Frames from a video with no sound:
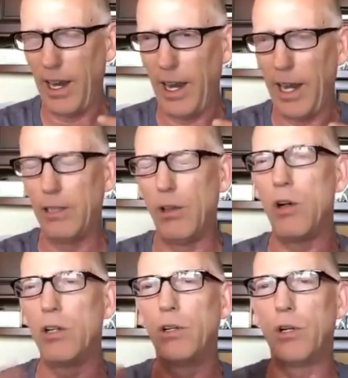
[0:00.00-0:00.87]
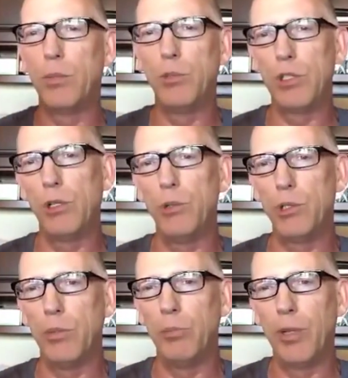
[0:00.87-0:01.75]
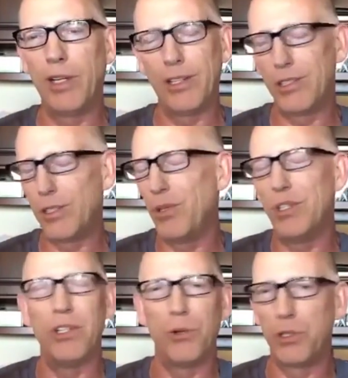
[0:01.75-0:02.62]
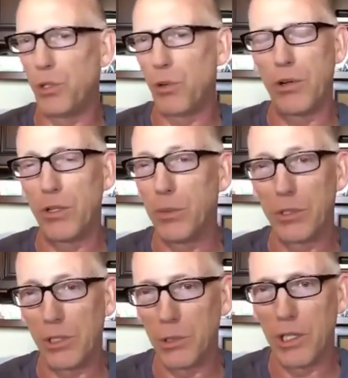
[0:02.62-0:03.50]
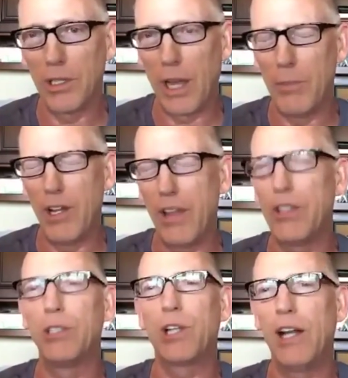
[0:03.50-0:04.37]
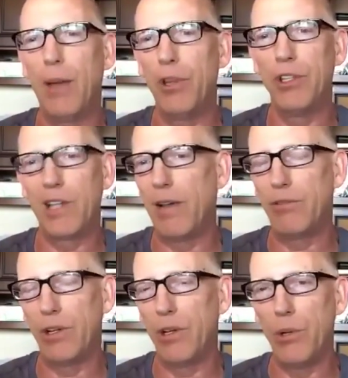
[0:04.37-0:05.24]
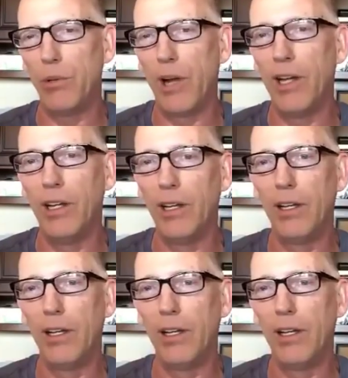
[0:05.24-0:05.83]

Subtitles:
a long-term solution because there is no short-term solution. I mean, nothing's going to happen this afternoon, right?